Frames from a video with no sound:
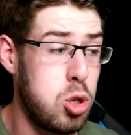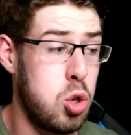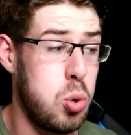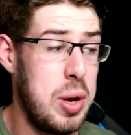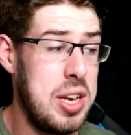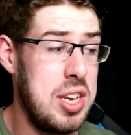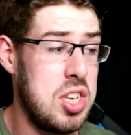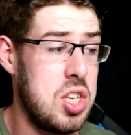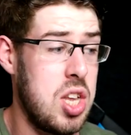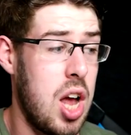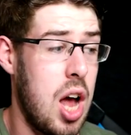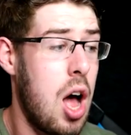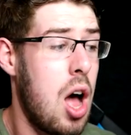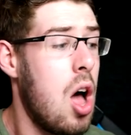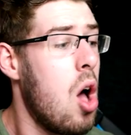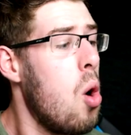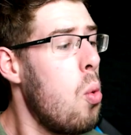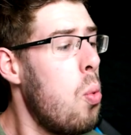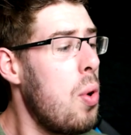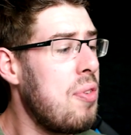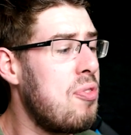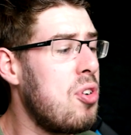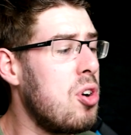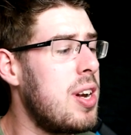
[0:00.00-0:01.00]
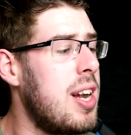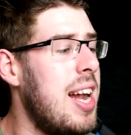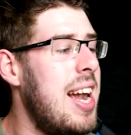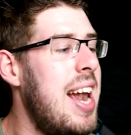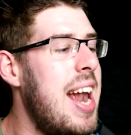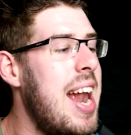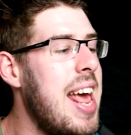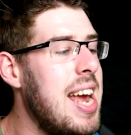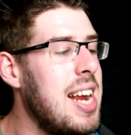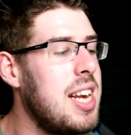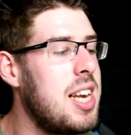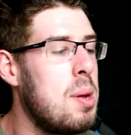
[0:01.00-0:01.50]
Twister, we've got
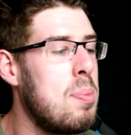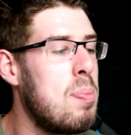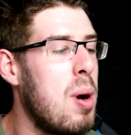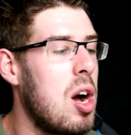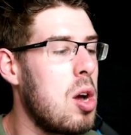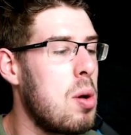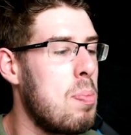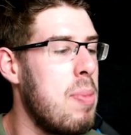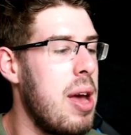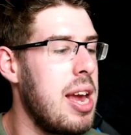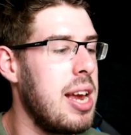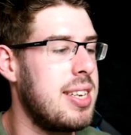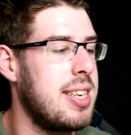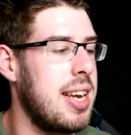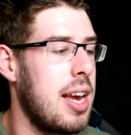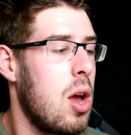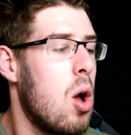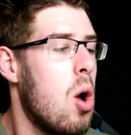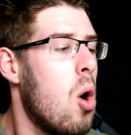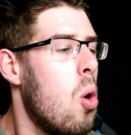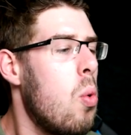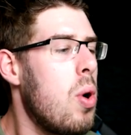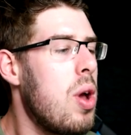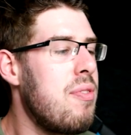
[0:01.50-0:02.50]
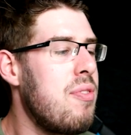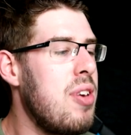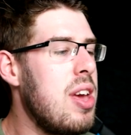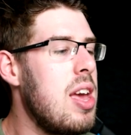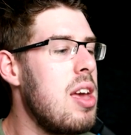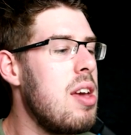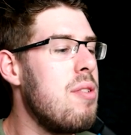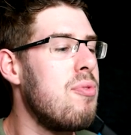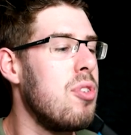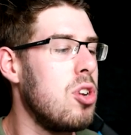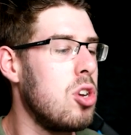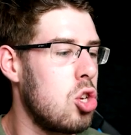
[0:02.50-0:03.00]
Ladybug Mating, we've
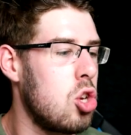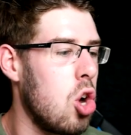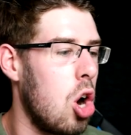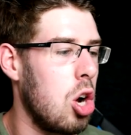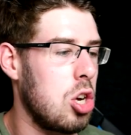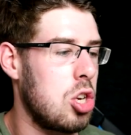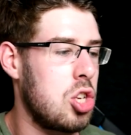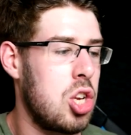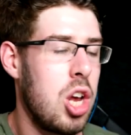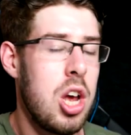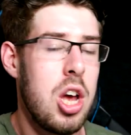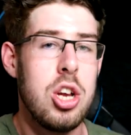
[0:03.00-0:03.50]
even got